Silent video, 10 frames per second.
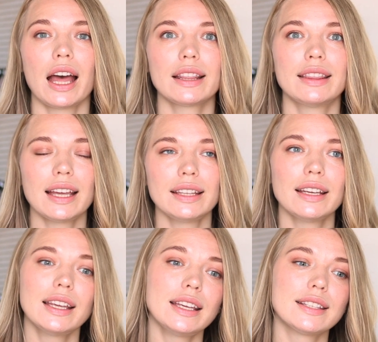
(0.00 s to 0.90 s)

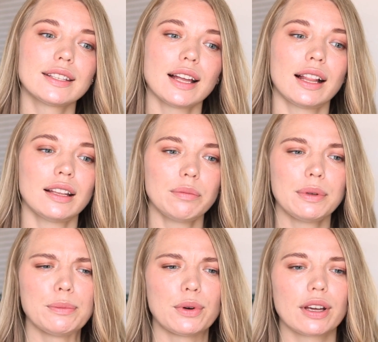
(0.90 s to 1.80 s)
then it's a little
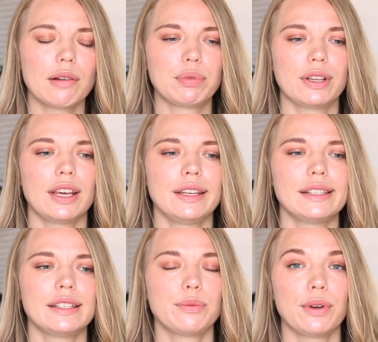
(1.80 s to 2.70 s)
bit more
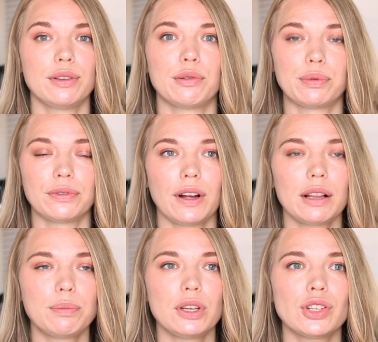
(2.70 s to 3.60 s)
complicated with your
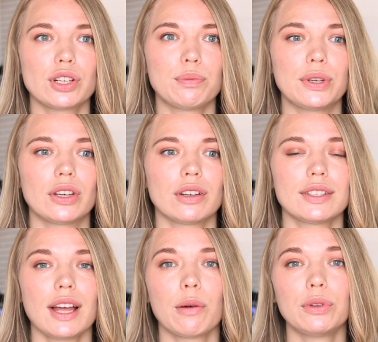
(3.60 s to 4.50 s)
profile picture,
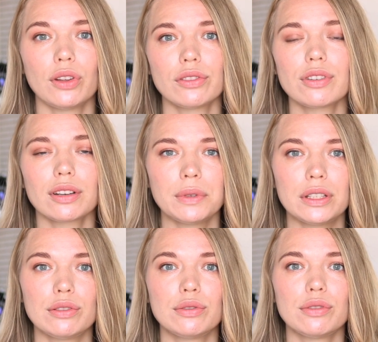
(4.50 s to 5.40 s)
because I would not
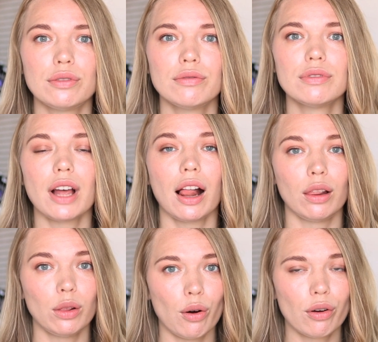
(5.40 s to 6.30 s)
recommend you to use a
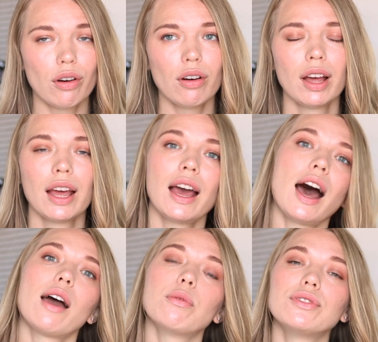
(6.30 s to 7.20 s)
logo.
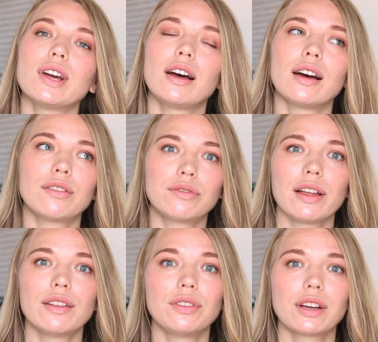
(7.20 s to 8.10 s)
I would
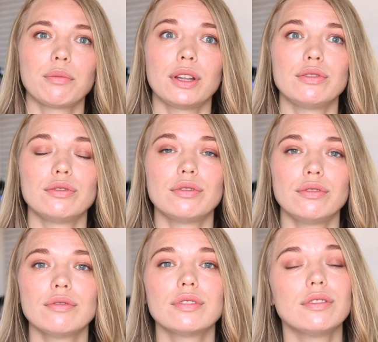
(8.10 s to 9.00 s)
rather recommend you to
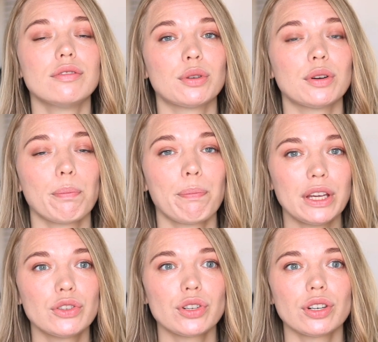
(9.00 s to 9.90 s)
use your
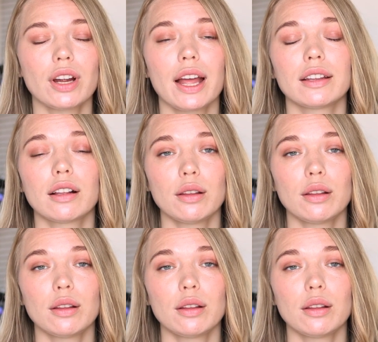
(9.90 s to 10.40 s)
picture and